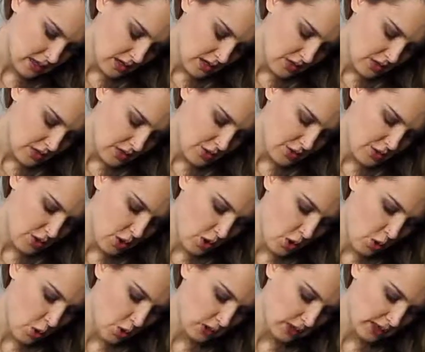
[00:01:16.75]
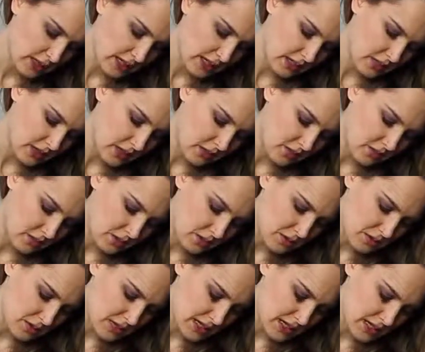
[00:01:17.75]
the whole length of the
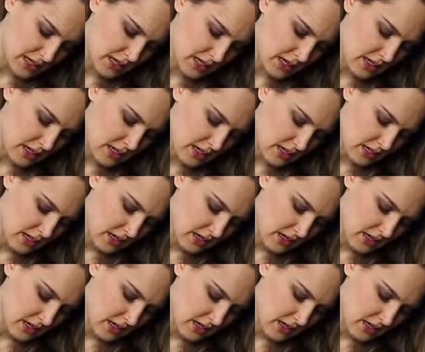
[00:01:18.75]
zucchini